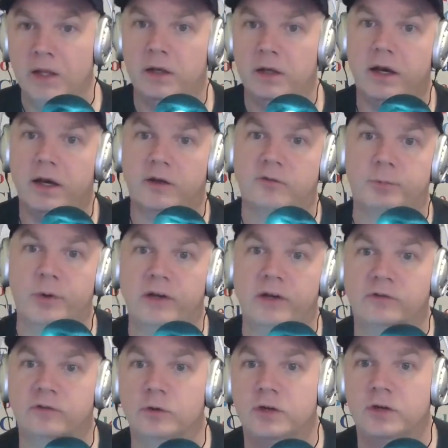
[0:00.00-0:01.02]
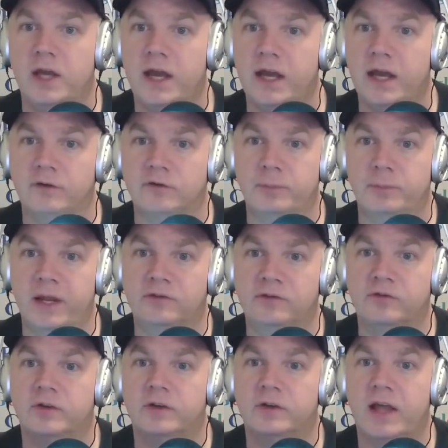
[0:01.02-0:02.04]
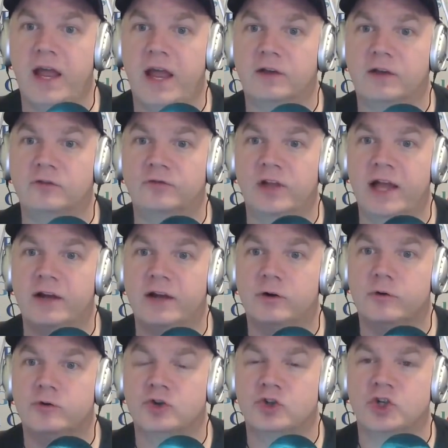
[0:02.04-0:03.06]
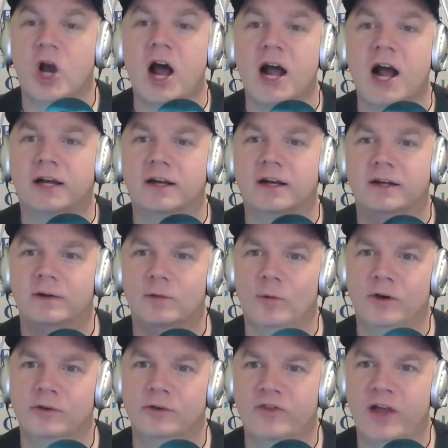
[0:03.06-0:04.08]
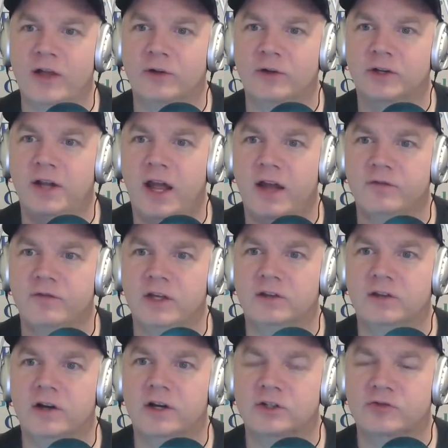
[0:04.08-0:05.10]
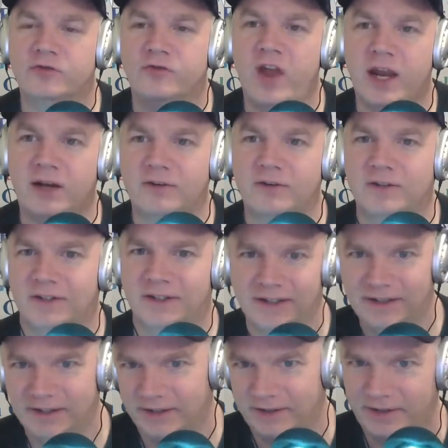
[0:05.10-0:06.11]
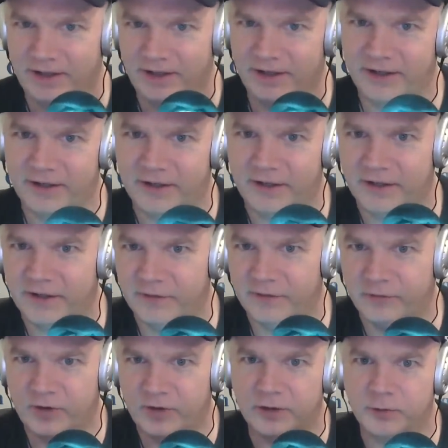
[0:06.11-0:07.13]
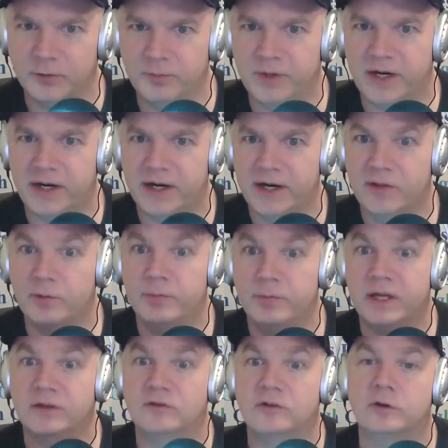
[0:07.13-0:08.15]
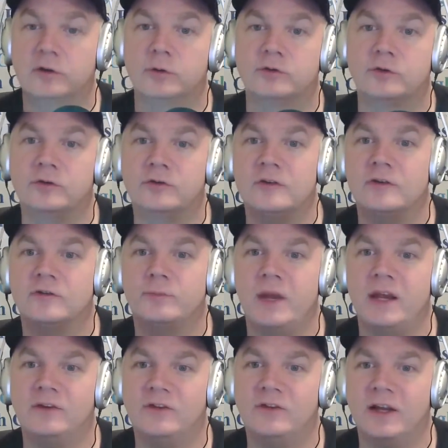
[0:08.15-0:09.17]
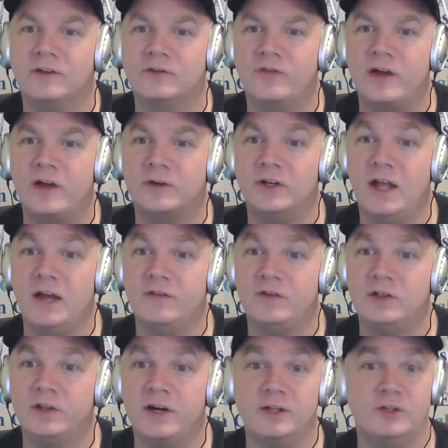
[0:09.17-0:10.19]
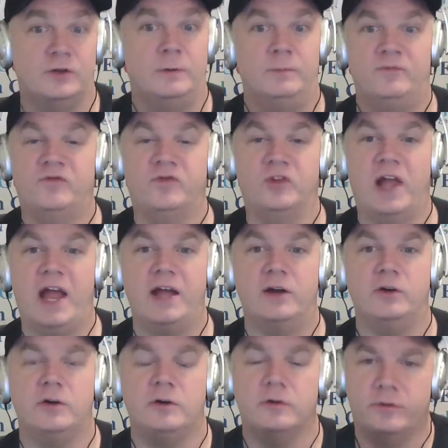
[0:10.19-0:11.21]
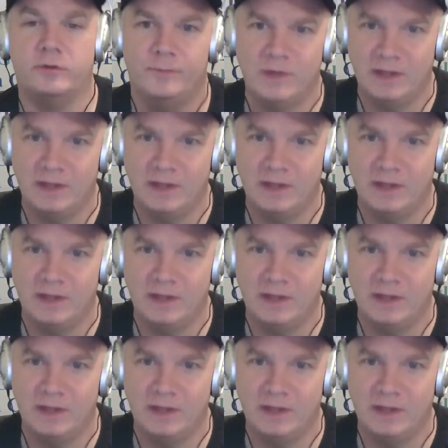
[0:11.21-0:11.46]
Express UK, SpaceX flat earth shock. Was Falcon Heavy launch faked? Followed by the biggest losers in the SpaceX Falcon Heavy launch, flat earth.